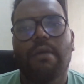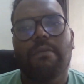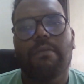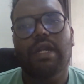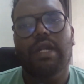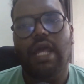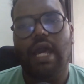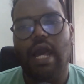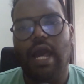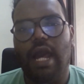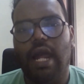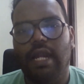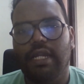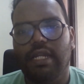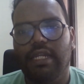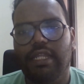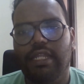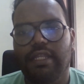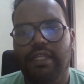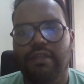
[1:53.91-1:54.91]
but
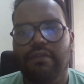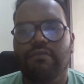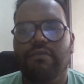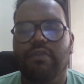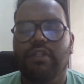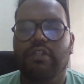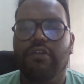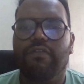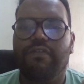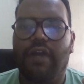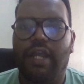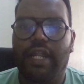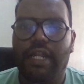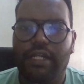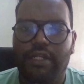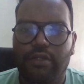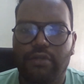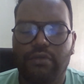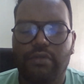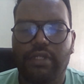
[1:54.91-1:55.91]
hardly will you
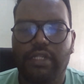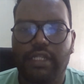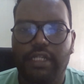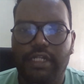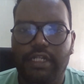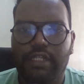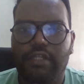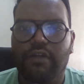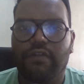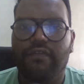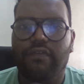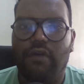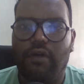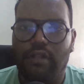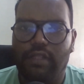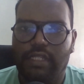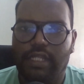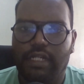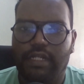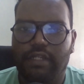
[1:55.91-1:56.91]
find utility of
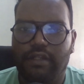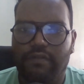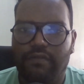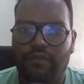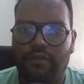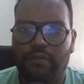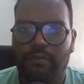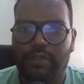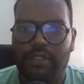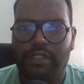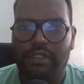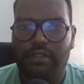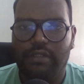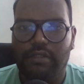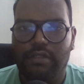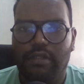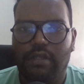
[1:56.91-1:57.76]
all that information.